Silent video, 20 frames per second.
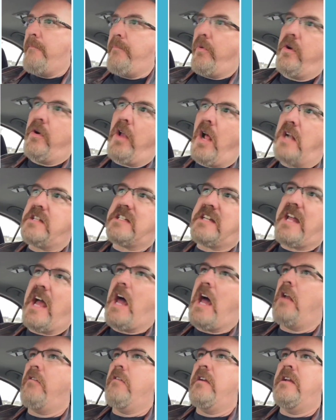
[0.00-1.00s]
burned lots of
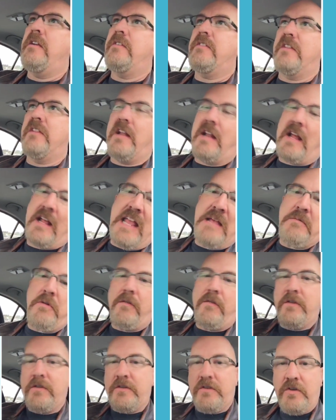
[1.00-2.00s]
calories, and then I came
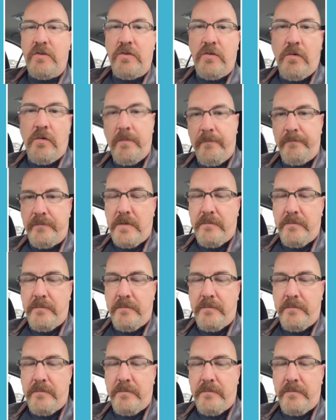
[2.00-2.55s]
over to